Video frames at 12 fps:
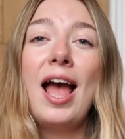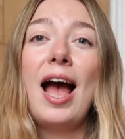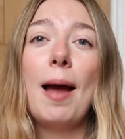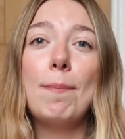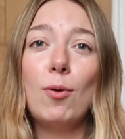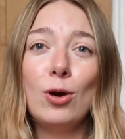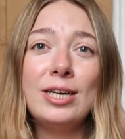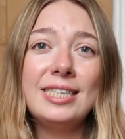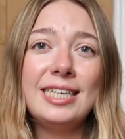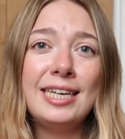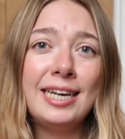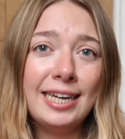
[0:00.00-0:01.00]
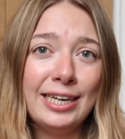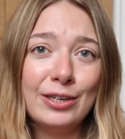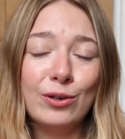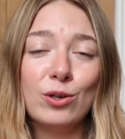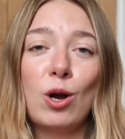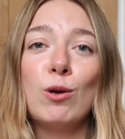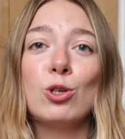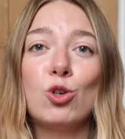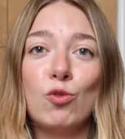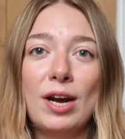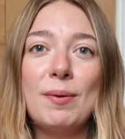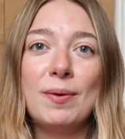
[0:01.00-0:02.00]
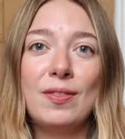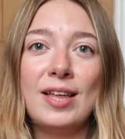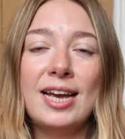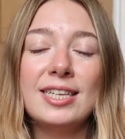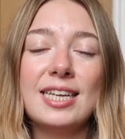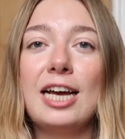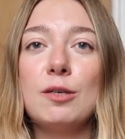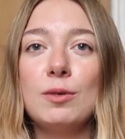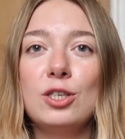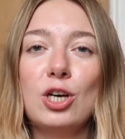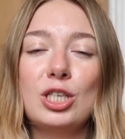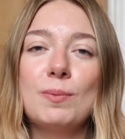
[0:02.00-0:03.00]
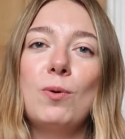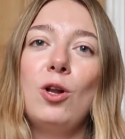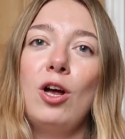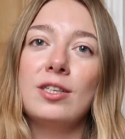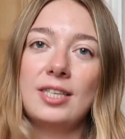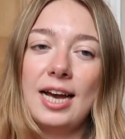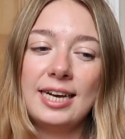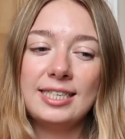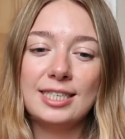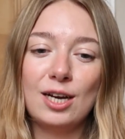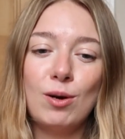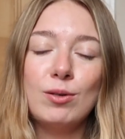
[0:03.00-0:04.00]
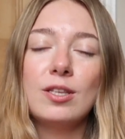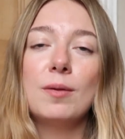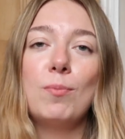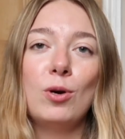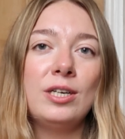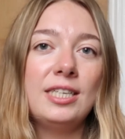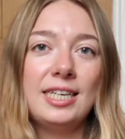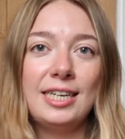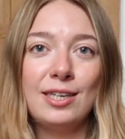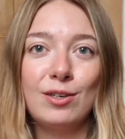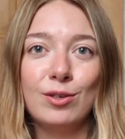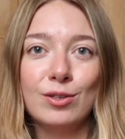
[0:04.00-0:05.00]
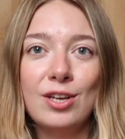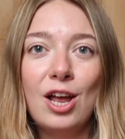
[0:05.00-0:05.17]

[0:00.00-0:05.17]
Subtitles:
A pointy heel goes great with this. As we start to pull our tights out, the pointy heels